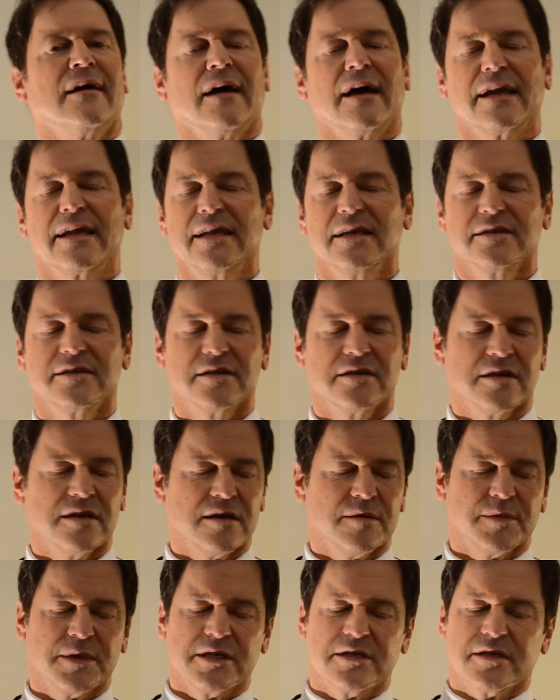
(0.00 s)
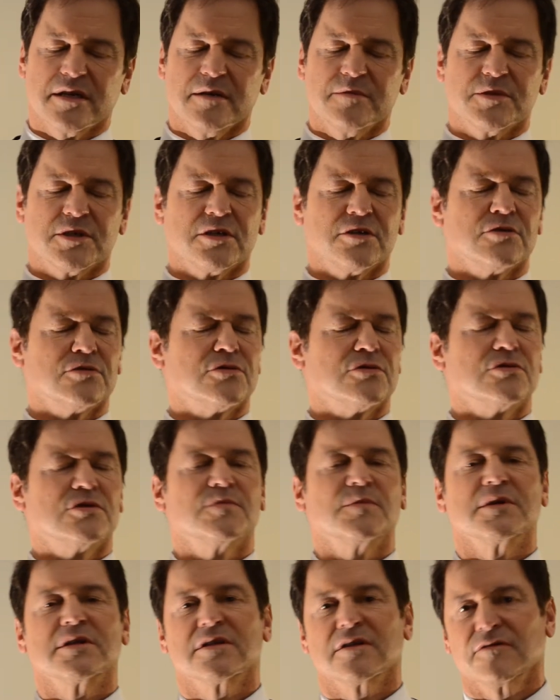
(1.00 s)
I can't tell you how many times I introduce
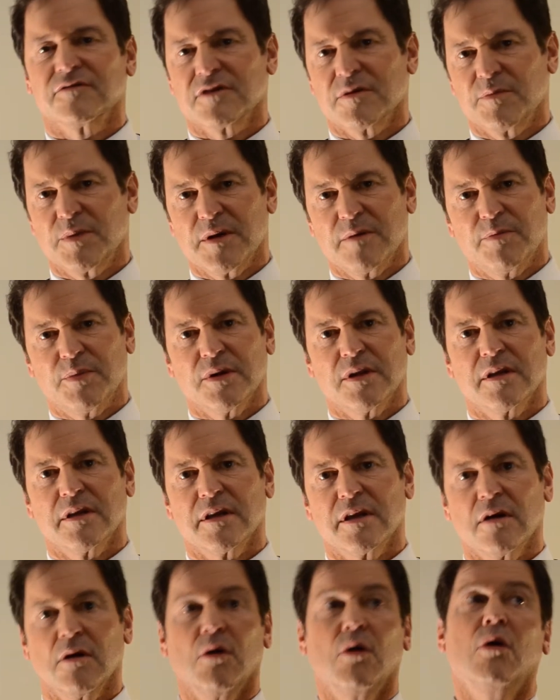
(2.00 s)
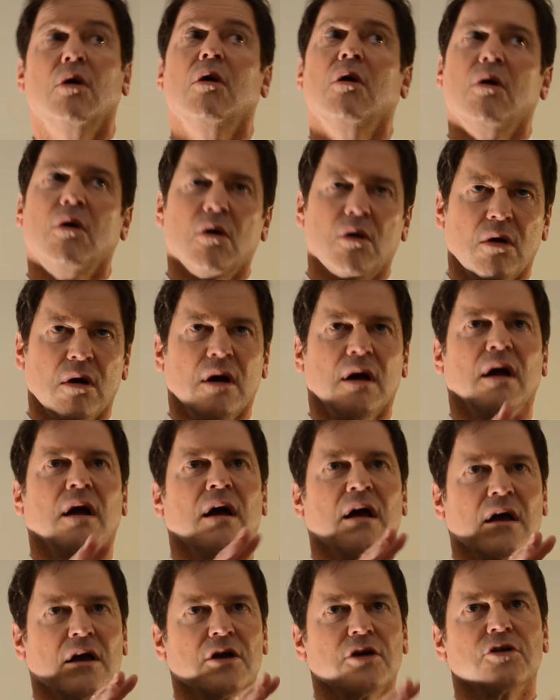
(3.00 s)
myself to people and they go, oh,
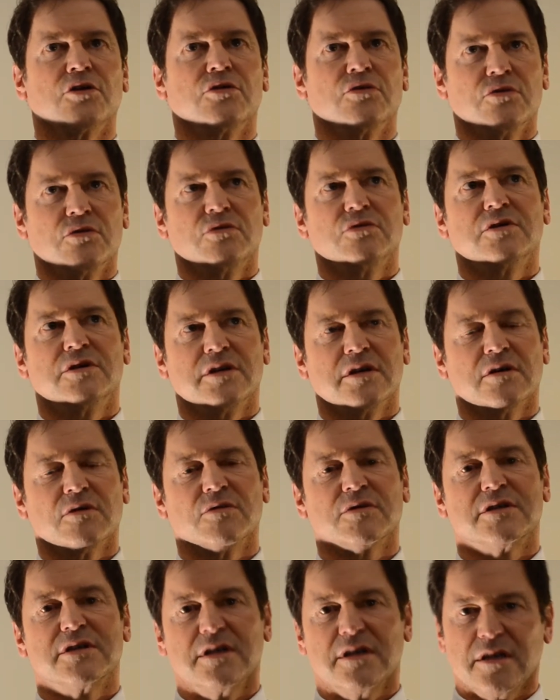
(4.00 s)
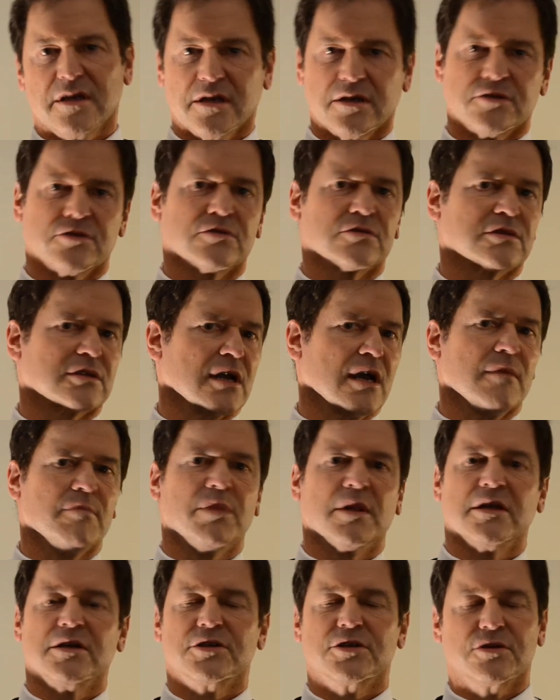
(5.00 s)
you deal with teenagers, God
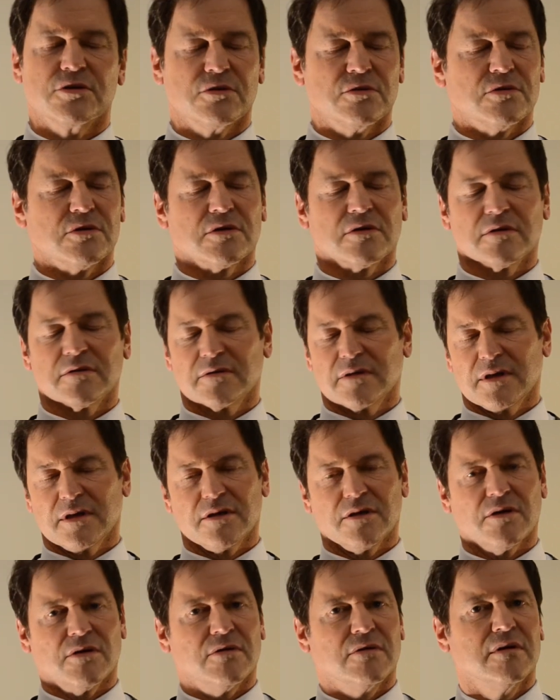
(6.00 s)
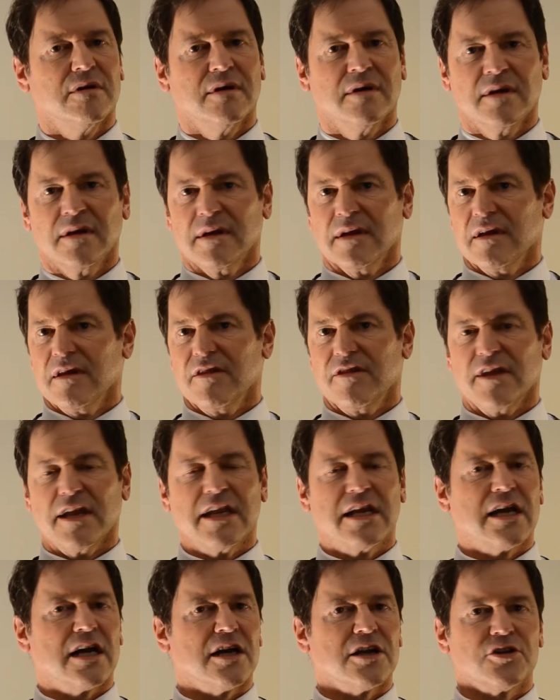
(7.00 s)
bless you, or, you know,
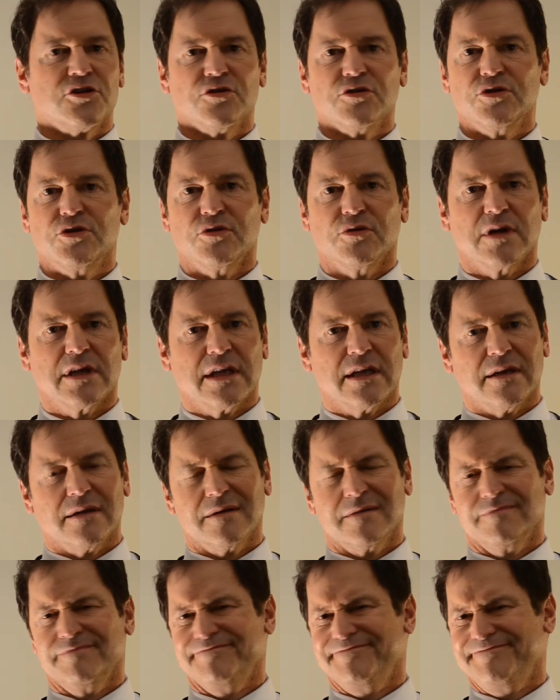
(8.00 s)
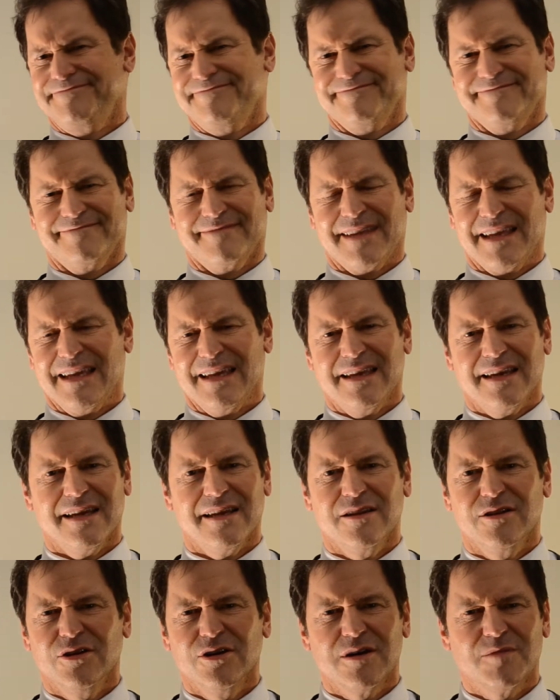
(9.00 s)
thank God you're doing it. And
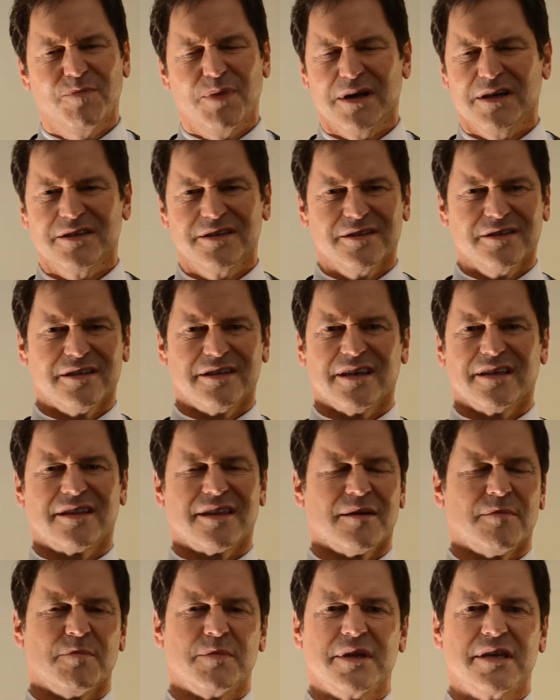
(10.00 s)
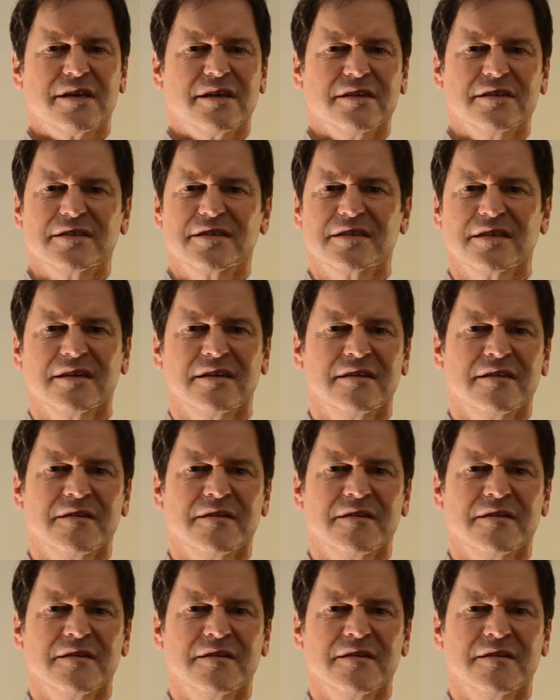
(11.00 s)
I look puzzled at them because